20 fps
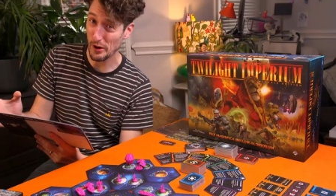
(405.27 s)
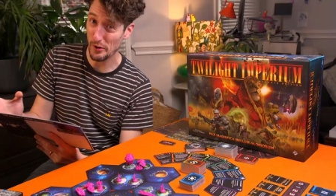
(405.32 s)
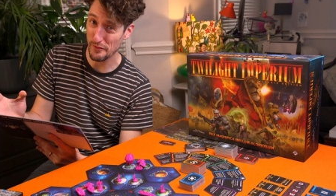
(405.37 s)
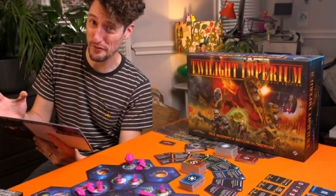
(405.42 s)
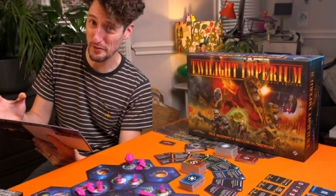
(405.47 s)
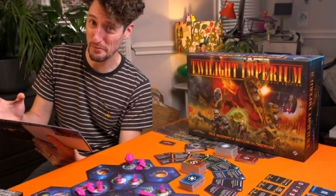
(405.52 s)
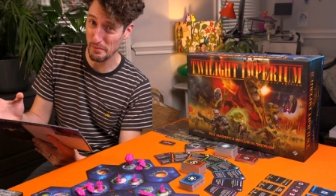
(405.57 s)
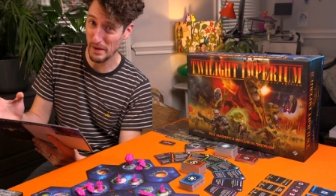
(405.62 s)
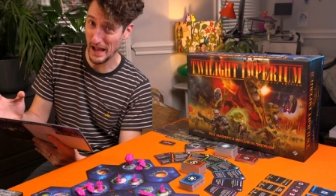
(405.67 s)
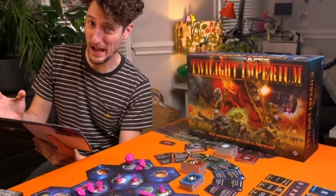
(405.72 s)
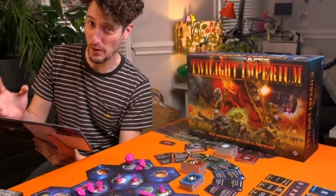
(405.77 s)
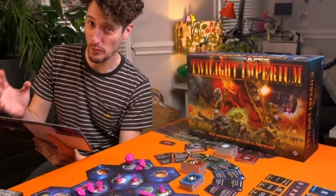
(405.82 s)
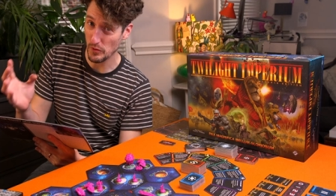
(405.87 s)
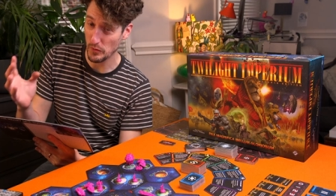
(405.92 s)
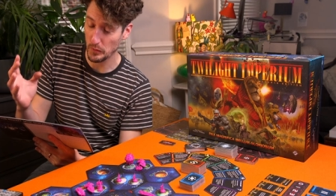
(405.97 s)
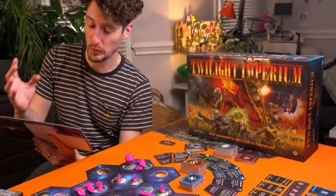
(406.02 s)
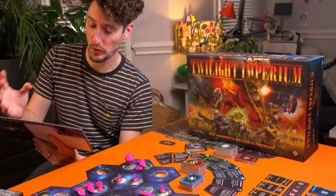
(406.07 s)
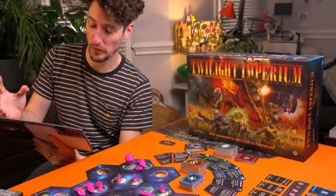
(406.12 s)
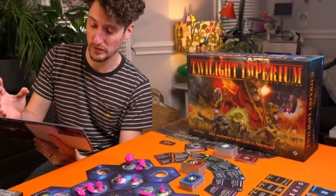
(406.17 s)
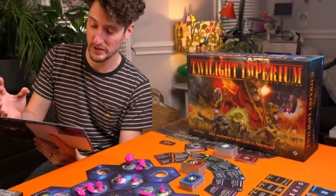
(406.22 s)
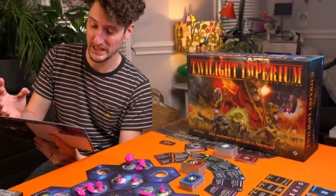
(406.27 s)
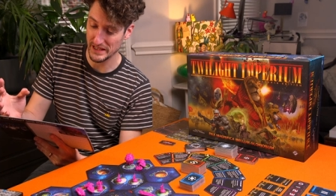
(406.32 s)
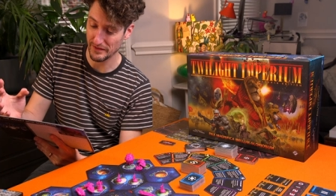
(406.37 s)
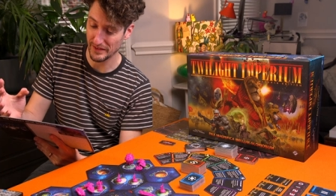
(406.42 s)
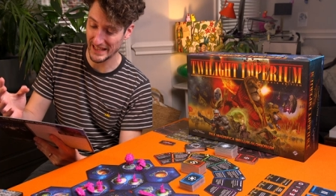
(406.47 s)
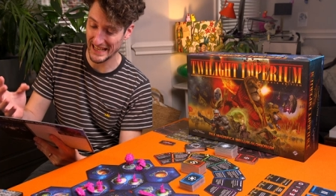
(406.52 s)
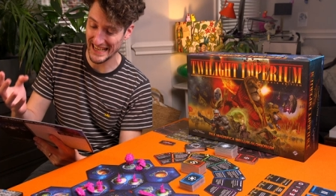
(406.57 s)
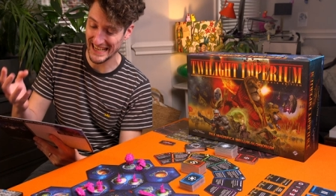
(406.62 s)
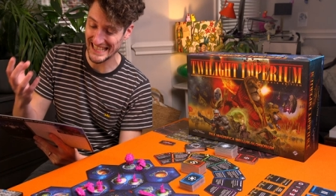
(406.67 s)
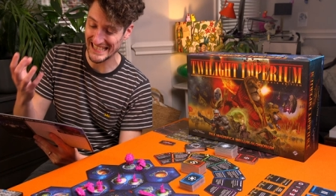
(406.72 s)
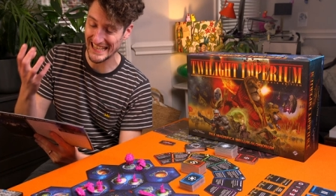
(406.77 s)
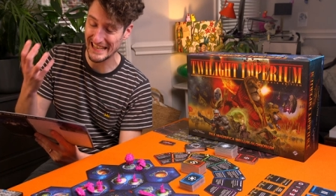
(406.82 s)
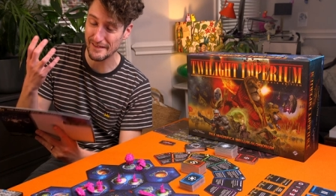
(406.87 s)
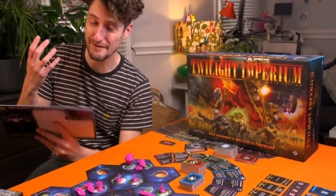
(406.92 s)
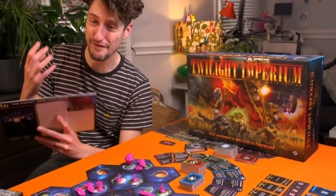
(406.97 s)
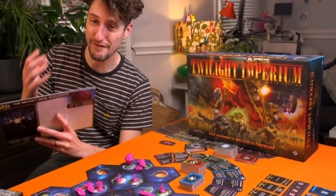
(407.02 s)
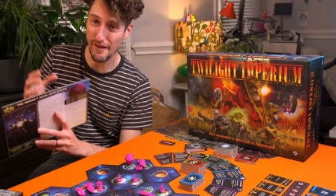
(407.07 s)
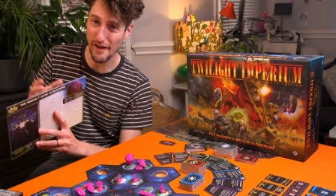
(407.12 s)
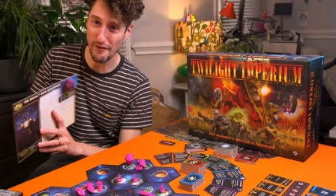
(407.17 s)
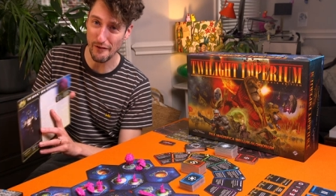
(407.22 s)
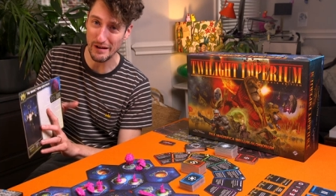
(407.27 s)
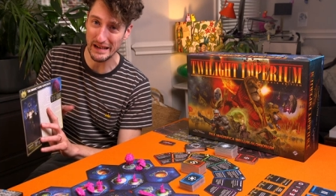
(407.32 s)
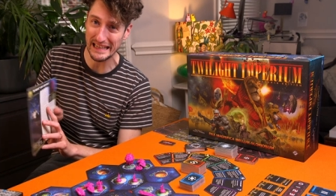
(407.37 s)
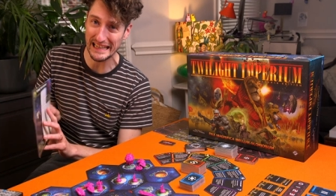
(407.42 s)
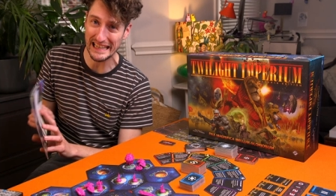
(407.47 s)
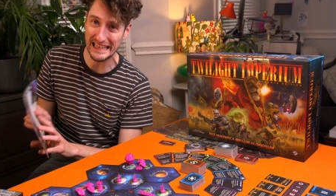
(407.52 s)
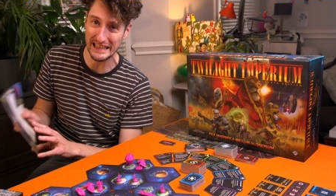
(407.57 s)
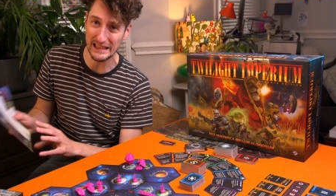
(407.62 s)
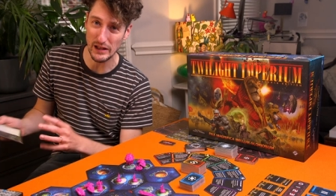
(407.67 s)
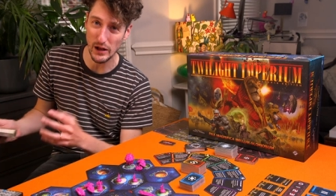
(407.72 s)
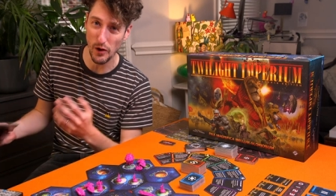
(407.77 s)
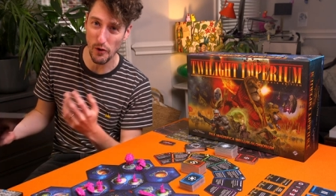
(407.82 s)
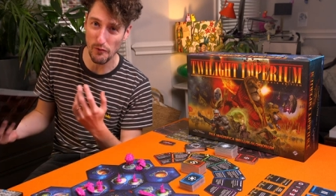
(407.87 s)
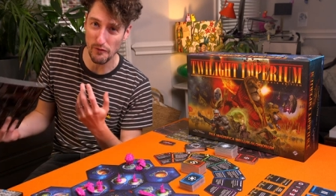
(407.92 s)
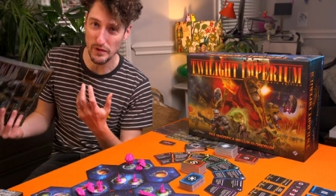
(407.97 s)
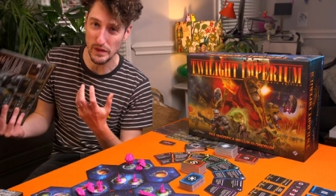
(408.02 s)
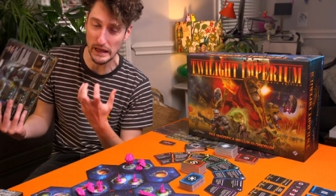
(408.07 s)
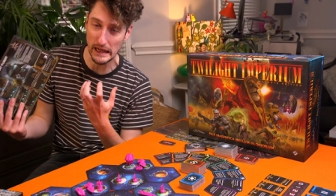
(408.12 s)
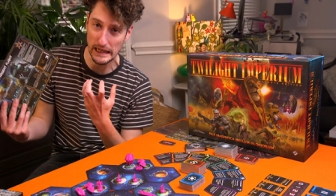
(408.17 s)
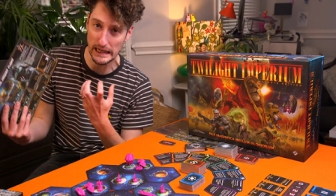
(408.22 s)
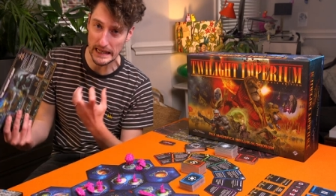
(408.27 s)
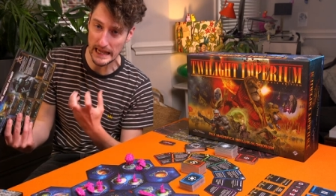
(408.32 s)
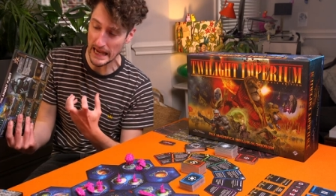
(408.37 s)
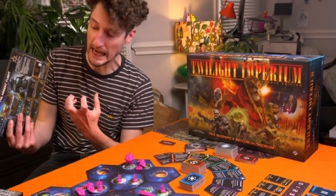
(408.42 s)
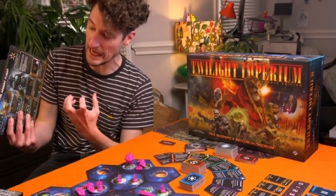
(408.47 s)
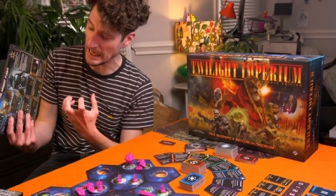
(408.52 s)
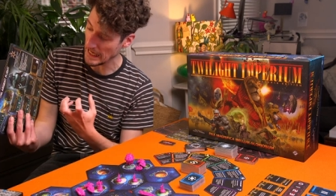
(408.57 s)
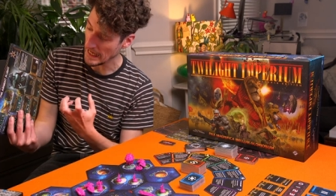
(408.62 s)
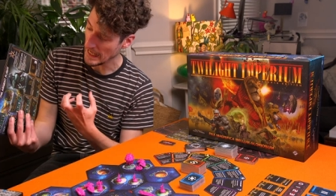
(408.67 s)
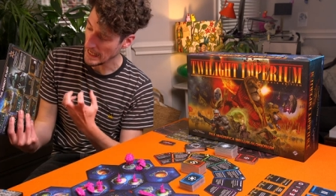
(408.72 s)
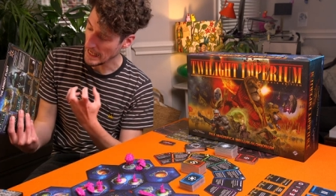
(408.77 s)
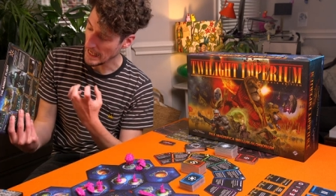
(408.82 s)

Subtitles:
off the bat with Prophecy of Kings, there's very little of the clean